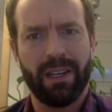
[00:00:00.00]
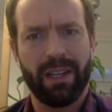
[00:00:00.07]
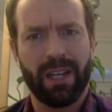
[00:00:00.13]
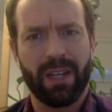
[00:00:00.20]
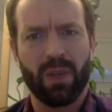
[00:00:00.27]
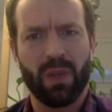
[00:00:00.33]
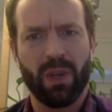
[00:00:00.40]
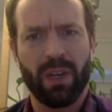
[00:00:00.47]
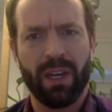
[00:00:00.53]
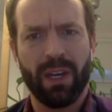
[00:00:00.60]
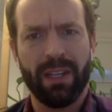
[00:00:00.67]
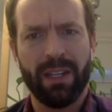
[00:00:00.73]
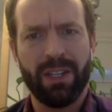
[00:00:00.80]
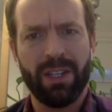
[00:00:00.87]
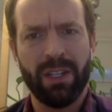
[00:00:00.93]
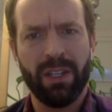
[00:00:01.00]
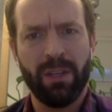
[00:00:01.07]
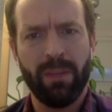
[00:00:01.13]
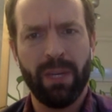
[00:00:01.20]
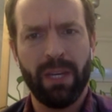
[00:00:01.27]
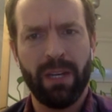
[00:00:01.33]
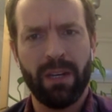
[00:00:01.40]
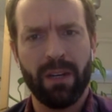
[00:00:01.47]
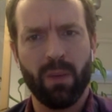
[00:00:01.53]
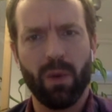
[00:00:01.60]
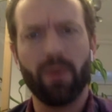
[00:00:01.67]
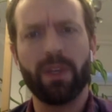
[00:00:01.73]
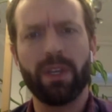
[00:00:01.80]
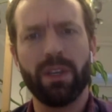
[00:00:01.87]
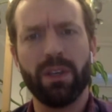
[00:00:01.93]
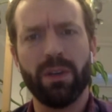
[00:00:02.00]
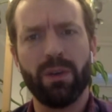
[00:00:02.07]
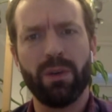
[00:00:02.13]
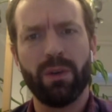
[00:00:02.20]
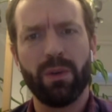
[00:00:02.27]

Electoral College a little bit, or what would you